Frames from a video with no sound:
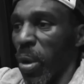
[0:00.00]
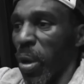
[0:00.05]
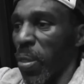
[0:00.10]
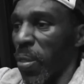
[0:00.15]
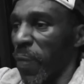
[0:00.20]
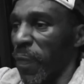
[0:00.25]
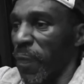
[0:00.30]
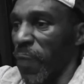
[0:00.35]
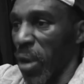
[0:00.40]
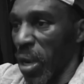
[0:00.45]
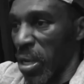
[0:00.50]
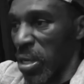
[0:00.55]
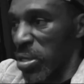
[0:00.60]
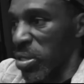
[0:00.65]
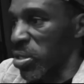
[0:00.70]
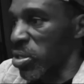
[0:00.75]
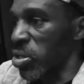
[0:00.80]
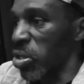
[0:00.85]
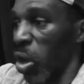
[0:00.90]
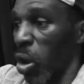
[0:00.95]

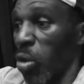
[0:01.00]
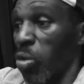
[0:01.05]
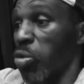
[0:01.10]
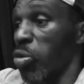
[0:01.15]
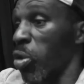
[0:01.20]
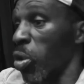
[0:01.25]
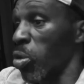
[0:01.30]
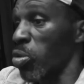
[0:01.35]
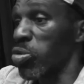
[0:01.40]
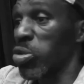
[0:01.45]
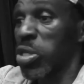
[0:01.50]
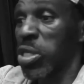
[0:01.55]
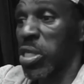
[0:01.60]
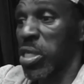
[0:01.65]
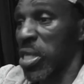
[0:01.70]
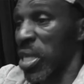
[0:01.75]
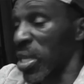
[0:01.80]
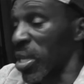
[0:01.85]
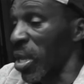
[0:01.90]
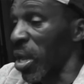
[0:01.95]
motherfuckers don't know
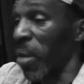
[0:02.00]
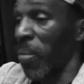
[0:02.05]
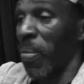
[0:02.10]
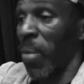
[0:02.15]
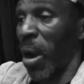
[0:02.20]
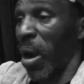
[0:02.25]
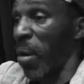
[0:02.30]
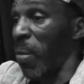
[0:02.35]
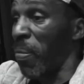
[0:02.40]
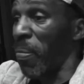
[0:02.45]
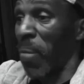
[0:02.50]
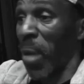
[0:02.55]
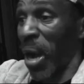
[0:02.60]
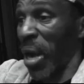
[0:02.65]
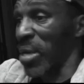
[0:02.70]
shit about